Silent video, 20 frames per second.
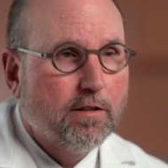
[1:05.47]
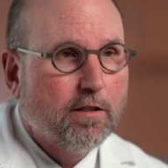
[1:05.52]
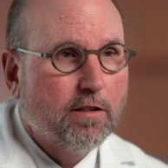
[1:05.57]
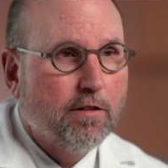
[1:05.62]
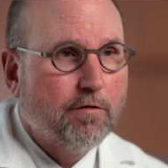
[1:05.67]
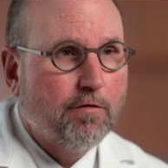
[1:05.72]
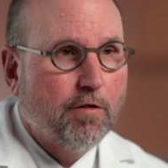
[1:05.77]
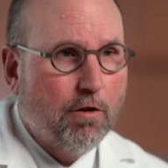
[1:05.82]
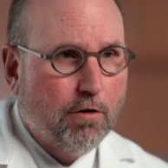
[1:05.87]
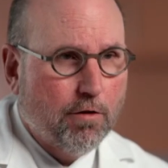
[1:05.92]

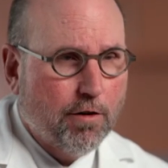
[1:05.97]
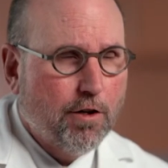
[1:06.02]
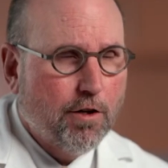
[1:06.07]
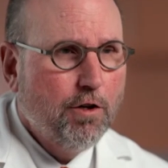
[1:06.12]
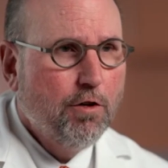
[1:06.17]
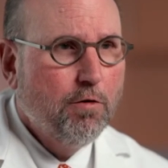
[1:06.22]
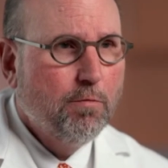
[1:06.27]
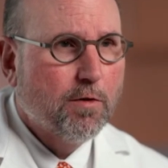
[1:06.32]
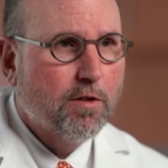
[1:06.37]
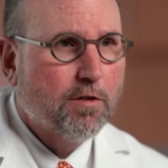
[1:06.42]
of all
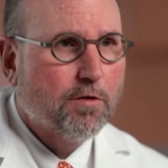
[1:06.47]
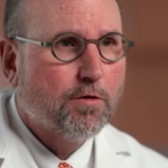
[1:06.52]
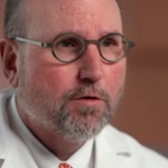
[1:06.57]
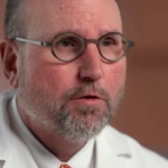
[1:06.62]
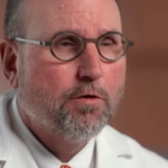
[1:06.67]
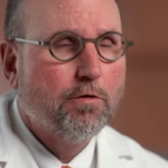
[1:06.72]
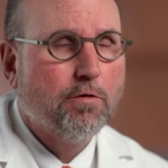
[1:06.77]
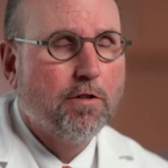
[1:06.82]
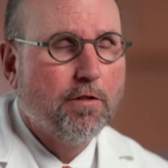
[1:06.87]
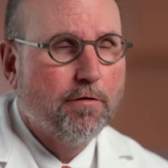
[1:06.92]
humans
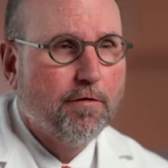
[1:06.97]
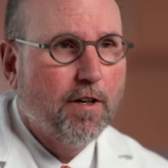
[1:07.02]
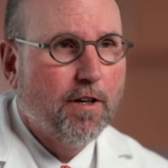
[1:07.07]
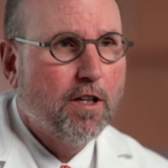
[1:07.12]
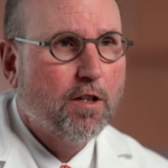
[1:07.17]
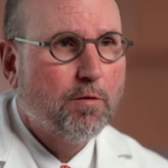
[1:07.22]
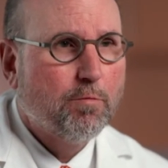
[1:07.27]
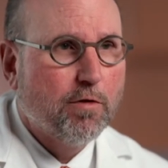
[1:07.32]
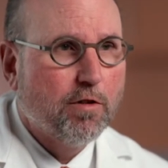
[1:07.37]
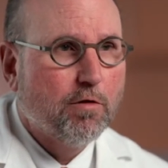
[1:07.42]
who
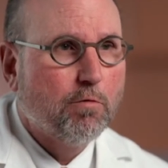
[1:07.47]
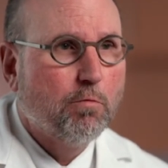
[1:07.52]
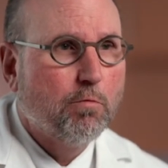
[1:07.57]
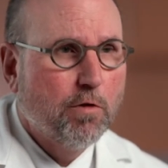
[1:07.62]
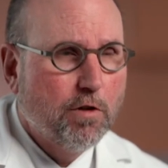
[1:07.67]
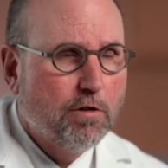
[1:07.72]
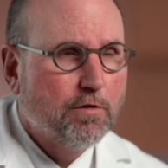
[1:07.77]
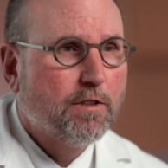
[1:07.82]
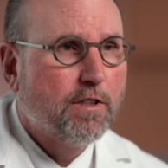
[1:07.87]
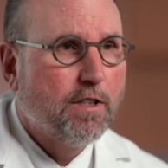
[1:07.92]
develop it
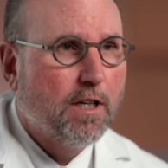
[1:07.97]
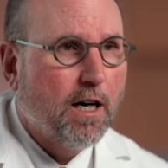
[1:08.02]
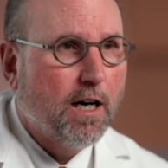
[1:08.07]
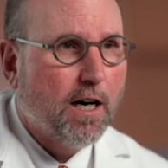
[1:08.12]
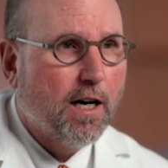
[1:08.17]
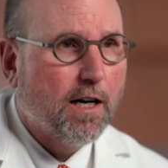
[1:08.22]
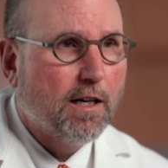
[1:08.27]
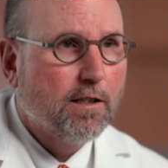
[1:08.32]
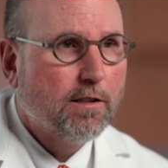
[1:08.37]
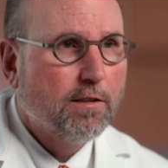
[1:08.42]
will
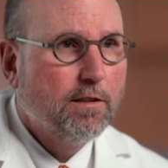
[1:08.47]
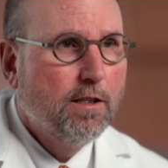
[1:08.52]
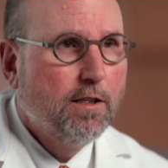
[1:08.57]
die.